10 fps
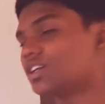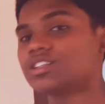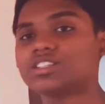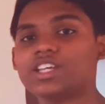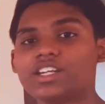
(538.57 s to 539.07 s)

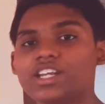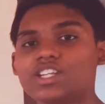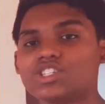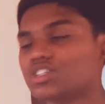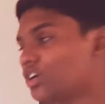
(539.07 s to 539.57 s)

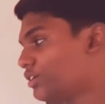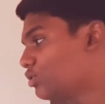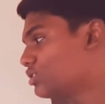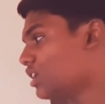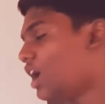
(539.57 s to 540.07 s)

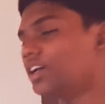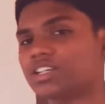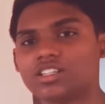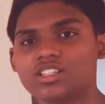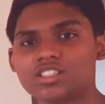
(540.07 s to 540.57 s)
ZnCl2 salt,
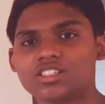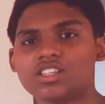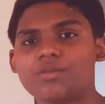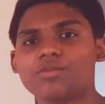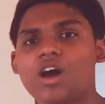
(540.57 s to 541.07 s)

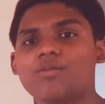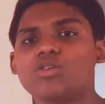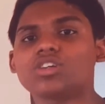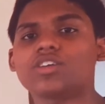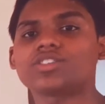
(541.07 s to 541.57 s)
some
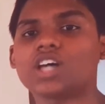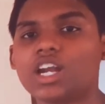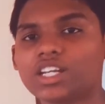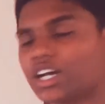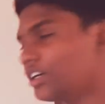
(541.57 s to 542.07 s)
amount of
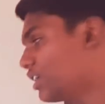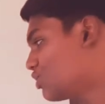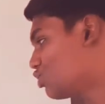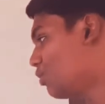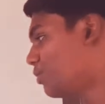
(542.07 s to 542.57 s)
salt
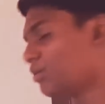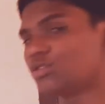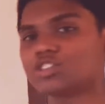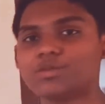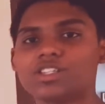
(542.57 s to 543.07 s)
content, soap
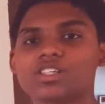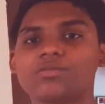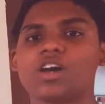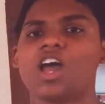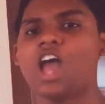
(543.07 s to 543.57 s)
bubbles means
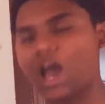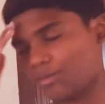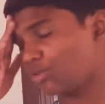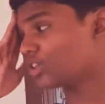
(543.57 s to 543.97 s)
some amount